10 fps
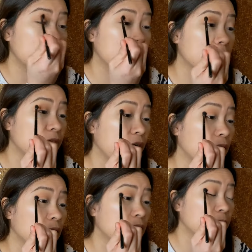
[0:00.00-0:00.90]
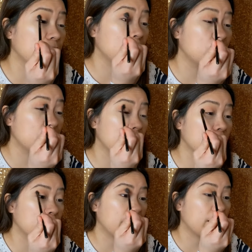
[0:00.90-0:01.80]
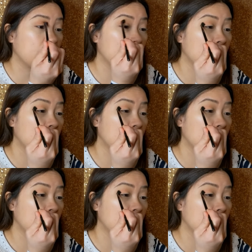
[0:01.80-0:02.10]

It's going to fall a little bit lower than where